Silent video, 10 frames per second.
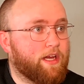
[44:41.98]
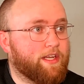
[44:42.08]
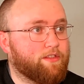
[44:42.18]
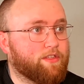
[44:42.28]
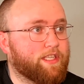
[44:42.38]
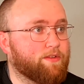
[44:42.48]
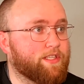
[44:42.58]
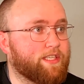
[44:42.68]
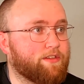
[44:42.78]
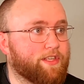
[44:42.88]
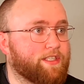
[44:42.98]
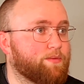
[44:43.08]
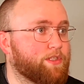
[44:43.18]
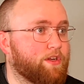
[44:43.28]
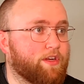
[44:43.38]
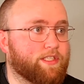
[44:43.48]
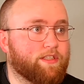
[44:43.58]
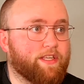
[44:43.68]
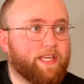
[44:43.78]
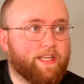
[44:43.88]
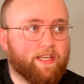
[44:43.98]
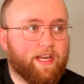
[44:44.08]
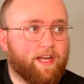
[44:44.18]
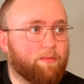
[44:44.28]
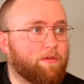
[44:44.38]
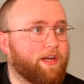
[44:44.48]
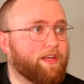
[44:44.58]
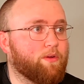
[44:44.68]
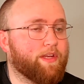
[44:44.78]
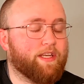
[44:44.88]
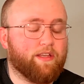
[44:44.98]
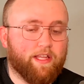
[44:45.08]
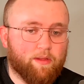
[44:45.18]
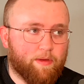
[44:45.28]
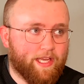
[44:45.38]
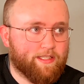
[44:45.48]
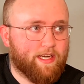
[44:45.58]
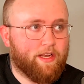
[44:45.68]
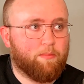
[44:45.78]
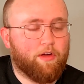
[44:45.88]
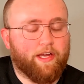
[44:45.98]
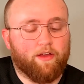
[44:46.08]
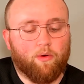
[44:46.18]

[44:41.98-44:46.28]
took down the Celtics. It was constantly into Adebayo, in the paint to Adebayo.